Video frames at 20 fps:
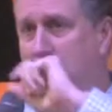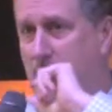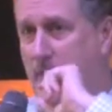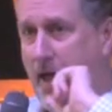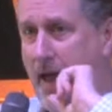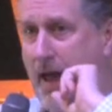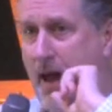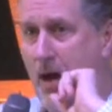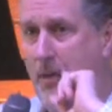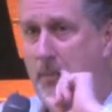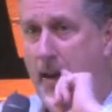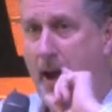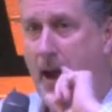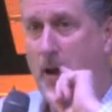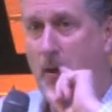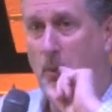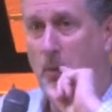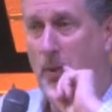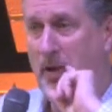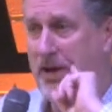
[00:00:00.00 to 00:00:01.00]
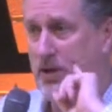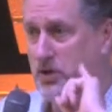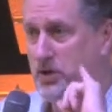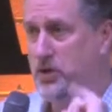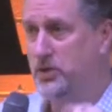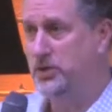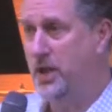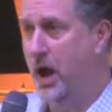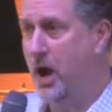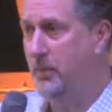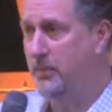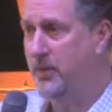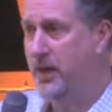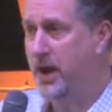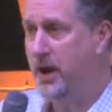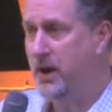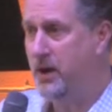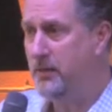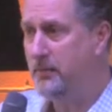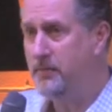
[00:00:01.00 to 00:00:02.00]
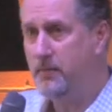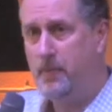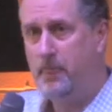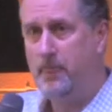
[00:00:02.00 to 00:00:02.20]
They help out. We could use help there.